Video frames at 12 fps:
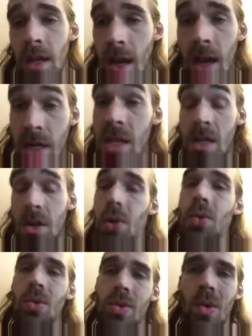And I
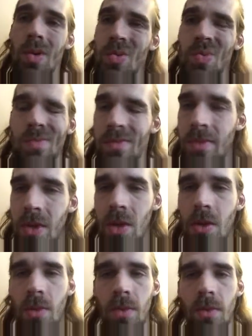do. So I was,
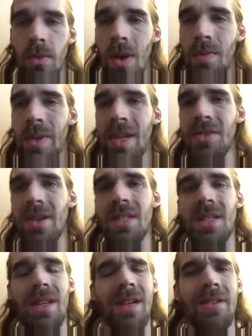right place, right
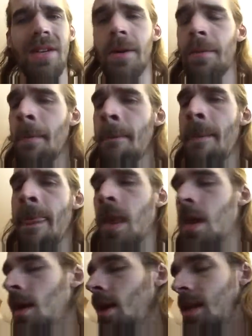scenario.
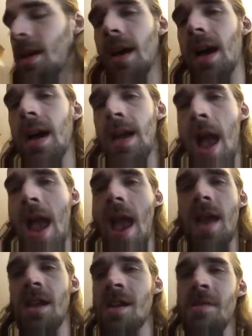The guy,
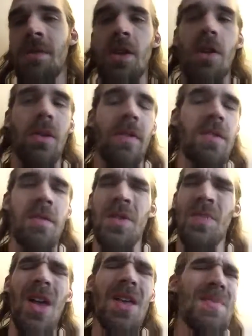I ended up, lifting him. It
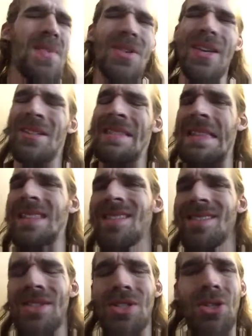was probably about like
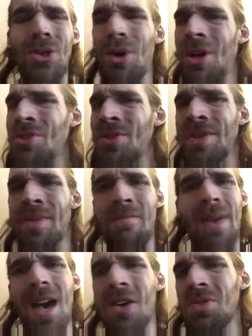200
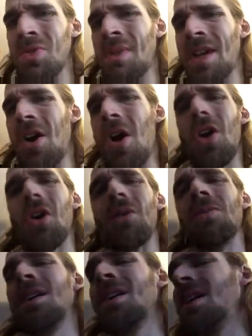something pounds with my
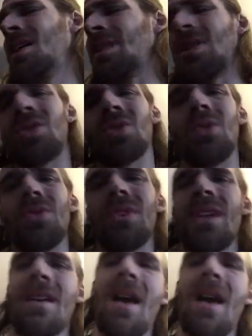arm and my shoulder.